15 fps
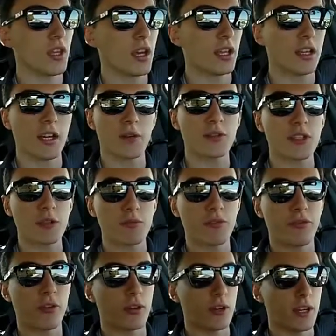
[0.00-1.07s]
And like I was saying
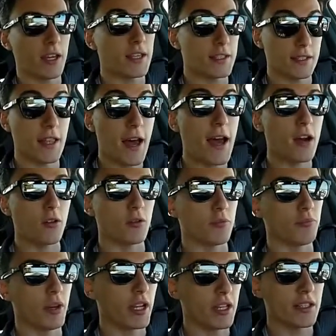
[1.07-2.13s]
before, it's
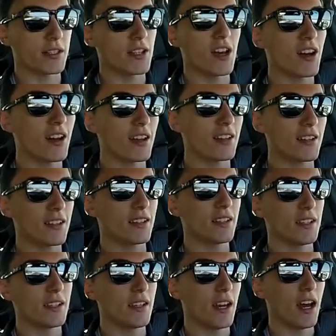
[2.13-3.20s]
loud, but it's not
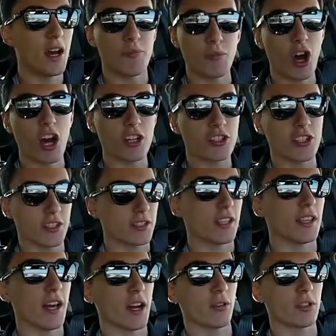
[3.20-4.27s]
obnoxiously
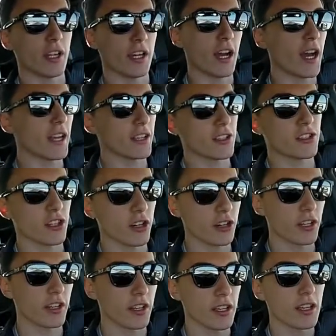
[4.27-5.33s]
loud. Like I can start
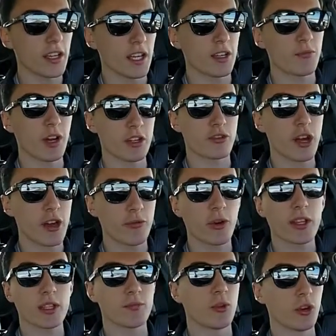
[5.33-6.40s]
it in my
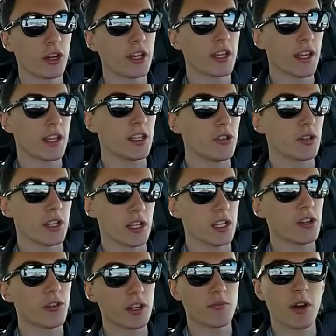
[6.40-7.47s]
driveway in the morning and you can
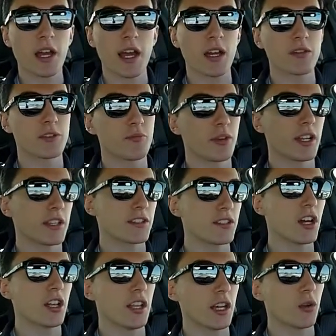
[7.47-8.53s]
hear it in my house, but it's
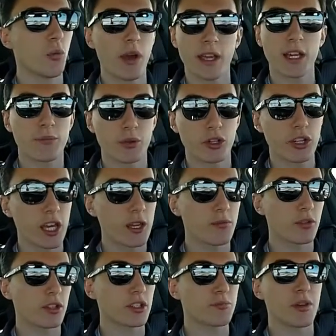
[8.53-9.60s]
not like wake up your
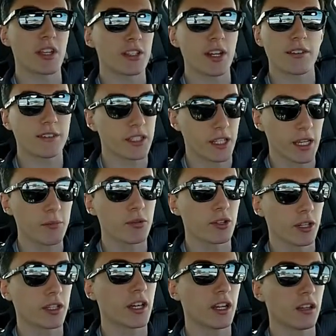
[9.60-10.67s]
neighbors, piss off the
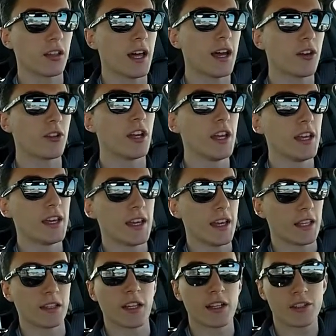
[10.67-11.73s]
neighborhood kind of loud
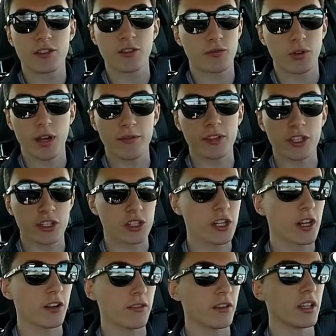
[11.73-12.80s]
unless you're revving the
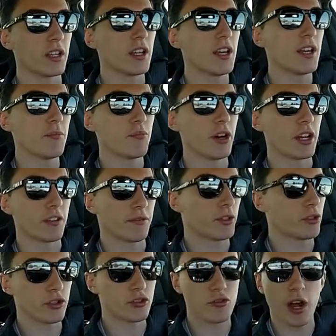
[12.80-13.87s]
shit out of it. But if
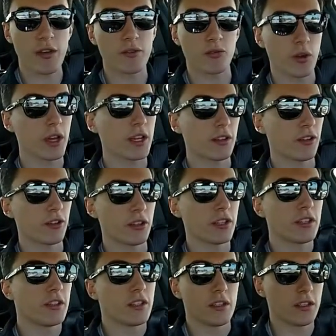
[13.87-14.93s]
you just drive it
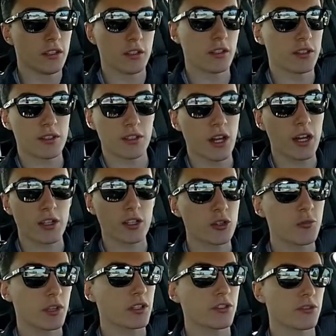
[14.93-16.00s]
regularly, then it's not
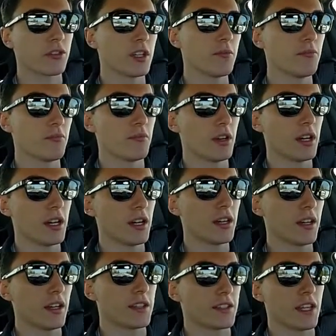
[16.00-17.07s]
too extreme.
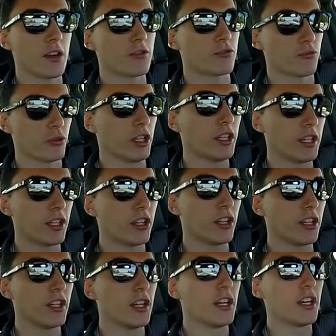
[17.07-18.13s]
Uh, it sounds really
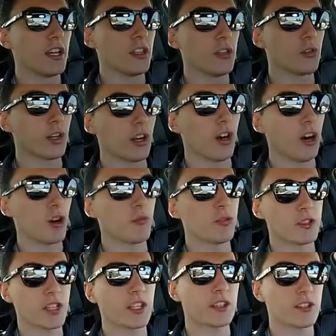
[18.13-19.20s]
good. You can
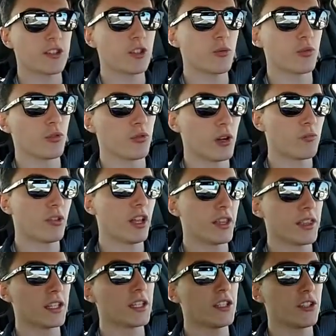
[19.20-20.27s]
almost get the Subaru Rumble. I
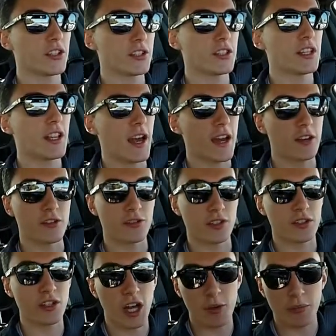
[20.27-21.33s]
think you just need headers
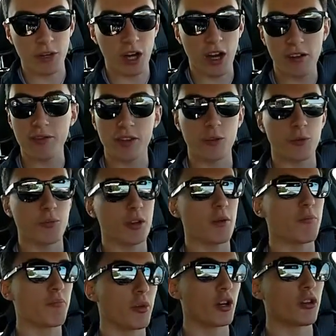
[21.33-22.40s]
to top it off and it would be a
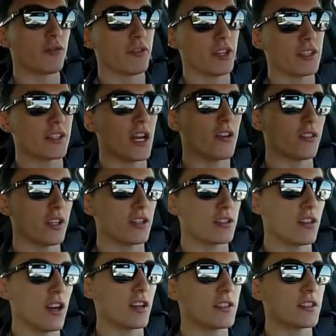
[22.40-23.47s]
perfect sounding
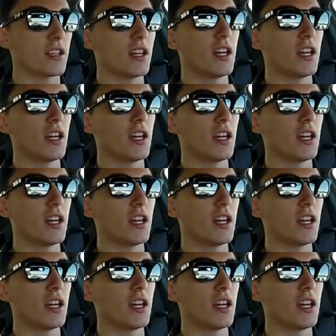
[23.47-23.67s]
exhaust.